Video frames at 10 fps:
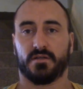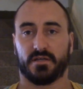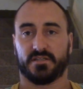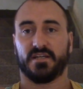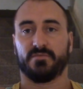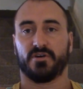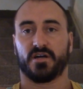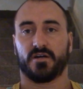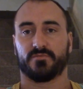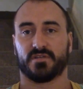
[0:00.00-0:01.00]
extending my
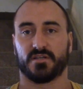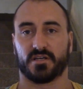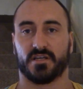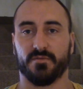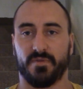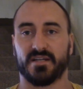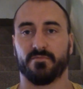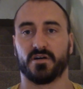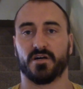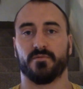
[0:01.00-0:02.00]
arms, I'm going to keep
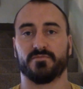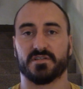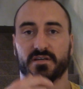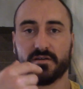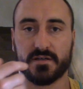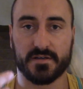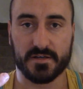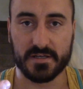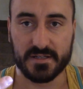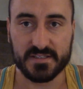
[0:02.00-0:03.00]
bending my arms
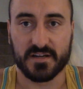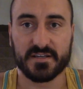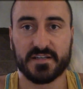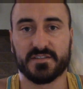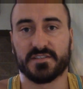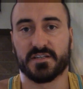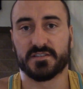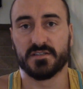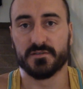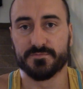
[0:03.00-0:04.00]
until I get to
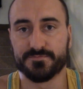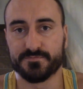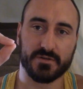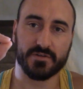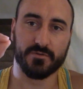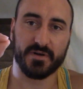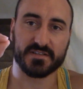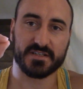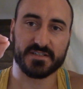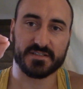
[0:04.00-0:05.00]
60. You'll
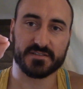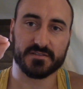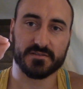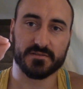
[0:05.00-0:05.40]
pass that test.